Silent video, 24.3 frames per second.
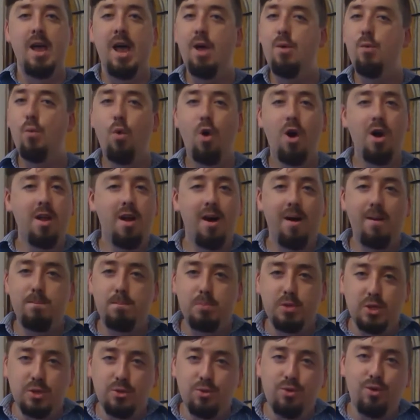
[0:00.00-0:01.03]
And what a
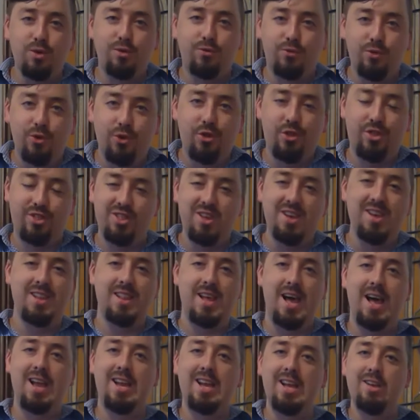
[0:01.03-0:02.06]
beautiful thing
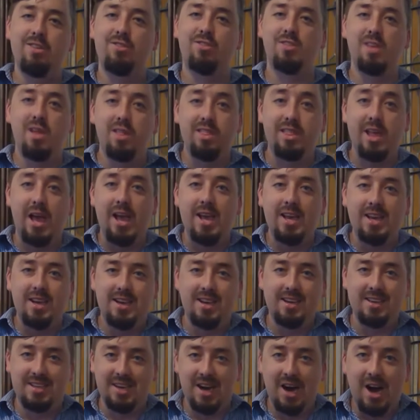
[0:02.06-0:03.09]
that is.
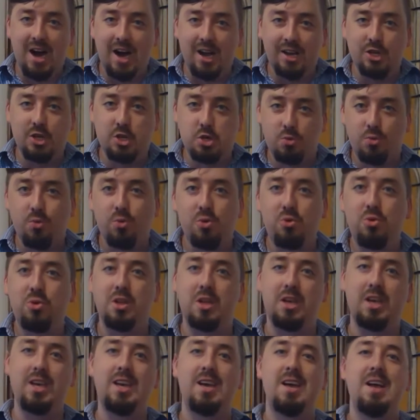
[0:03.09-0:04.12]
Thank God,
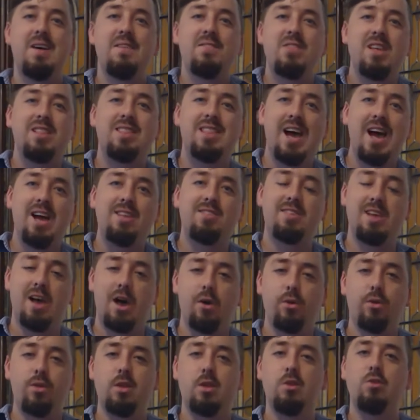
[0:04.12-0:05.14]
truly, that that's
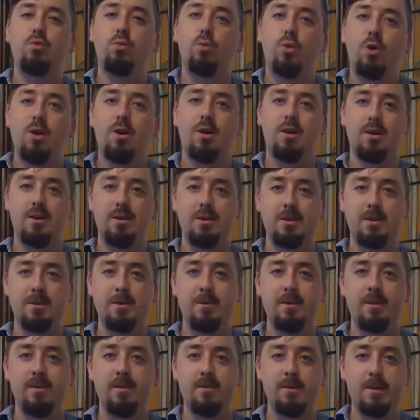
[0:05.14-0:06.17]
how things work.
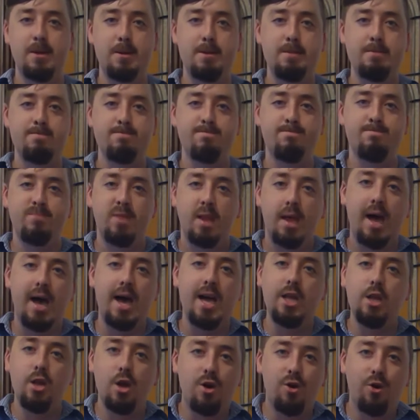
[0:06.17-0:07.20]

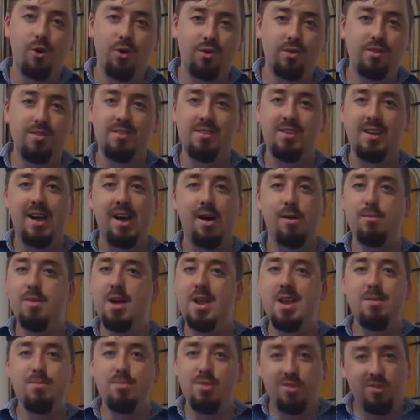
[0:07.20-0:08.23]
I know how
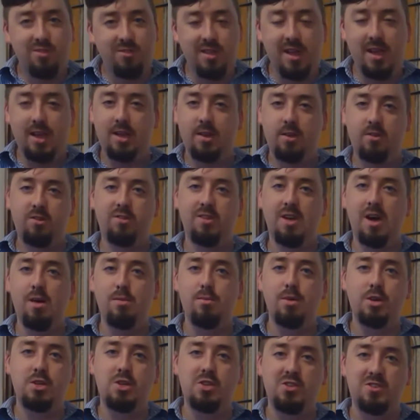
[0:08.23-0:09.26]
many mistakes, how
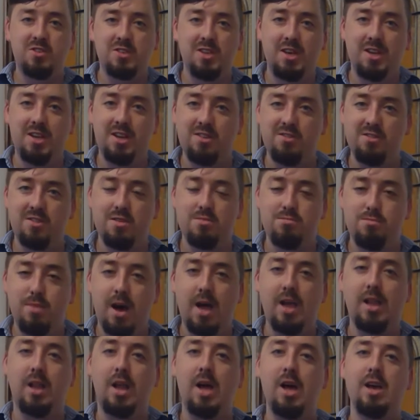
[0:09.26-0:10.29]
much sin is in
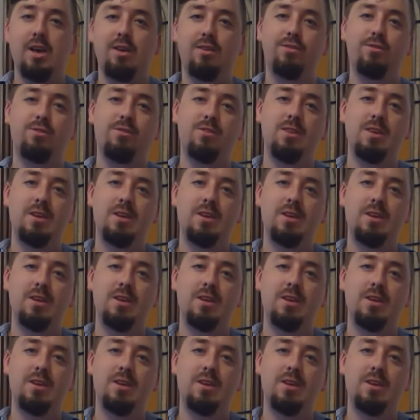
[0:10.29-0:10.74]
my life.